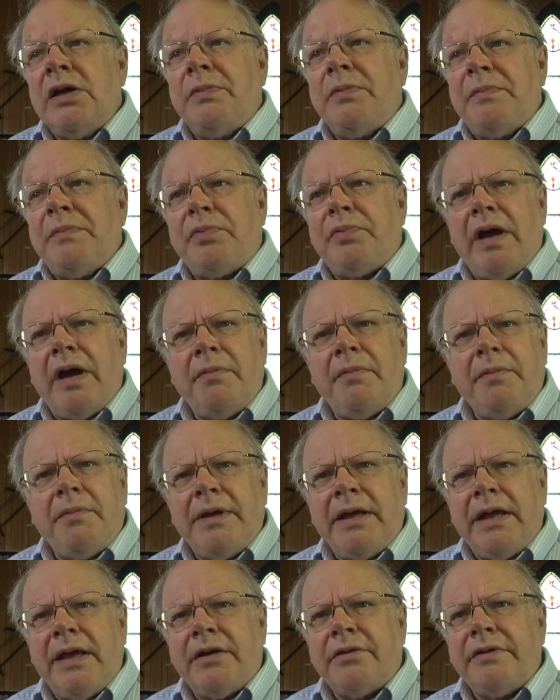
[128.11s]
We
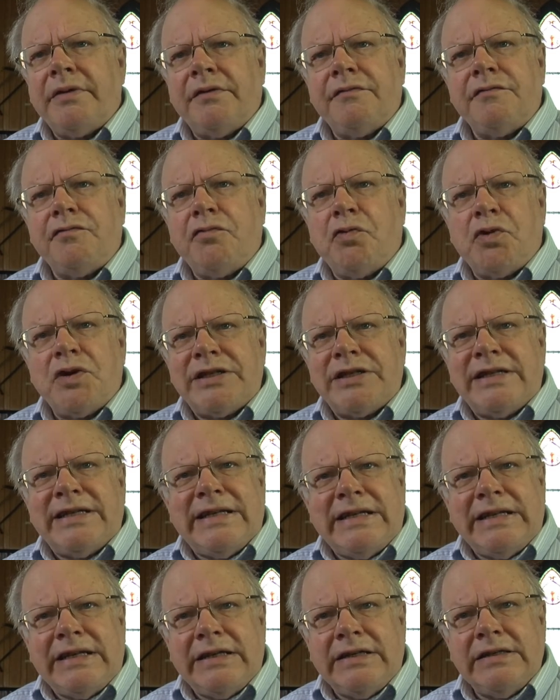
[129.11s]
probably had around
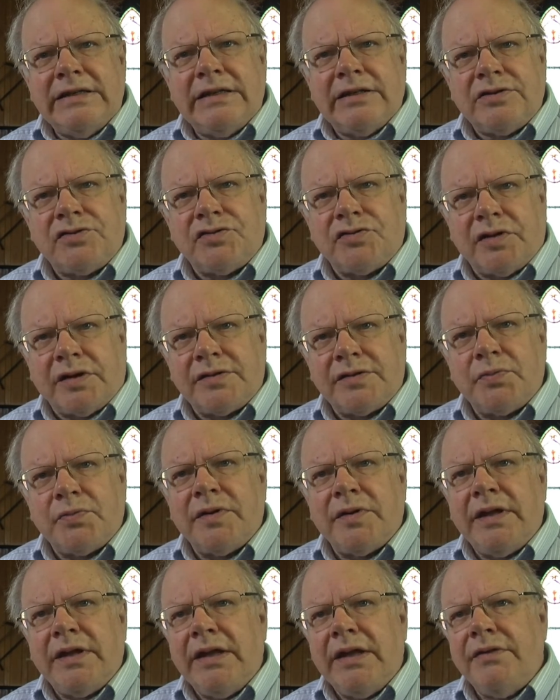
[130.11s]
14 districts
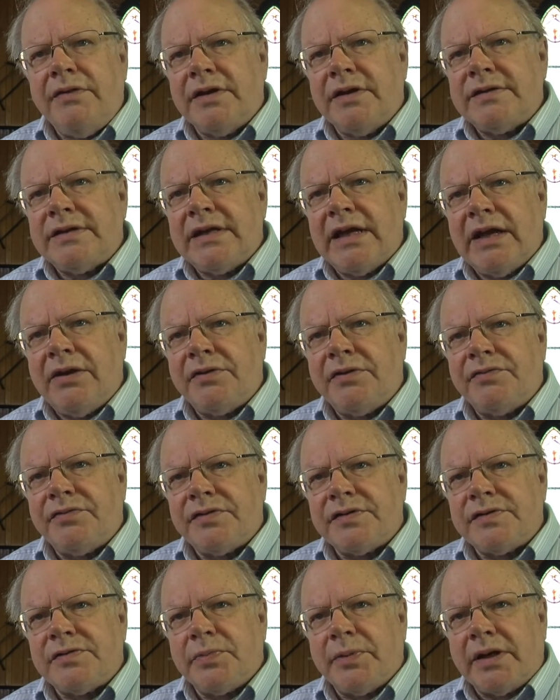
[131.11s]
within the town of
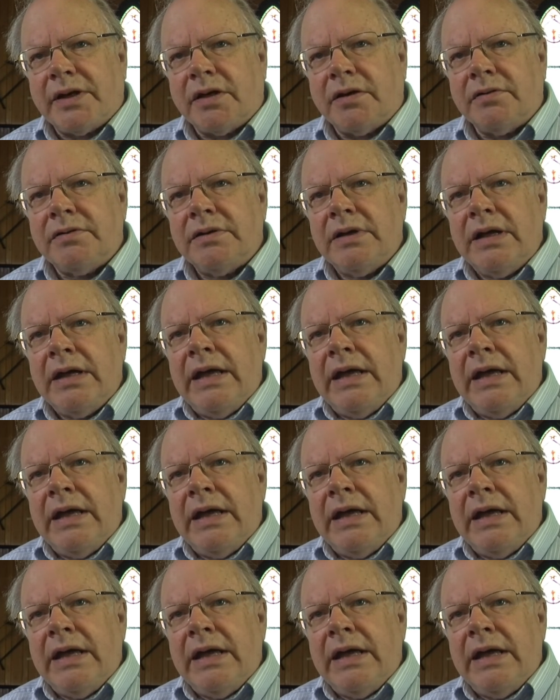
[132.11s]
Oswego.